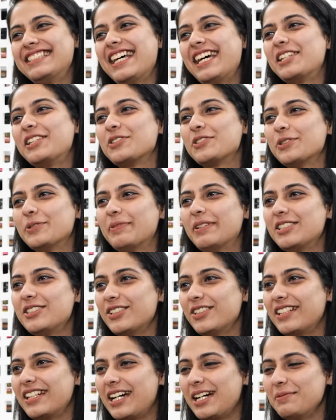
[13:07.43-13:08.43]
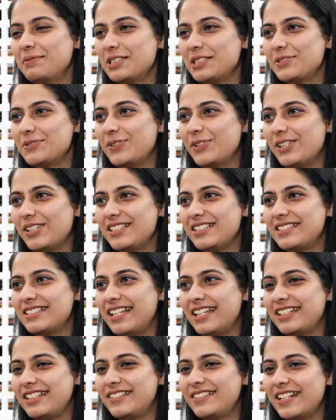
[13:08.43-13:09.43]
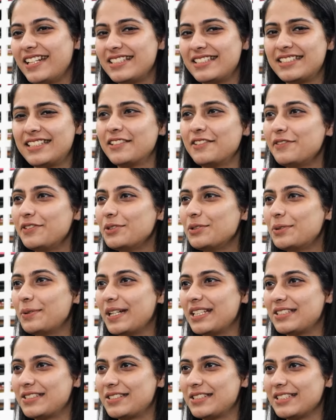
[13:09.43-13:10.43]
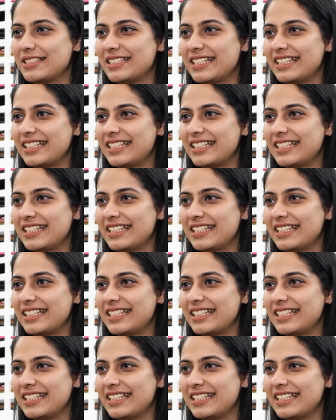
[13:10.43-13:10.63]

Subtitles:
Thank you so much, Sohraab. This was an interesting few questions.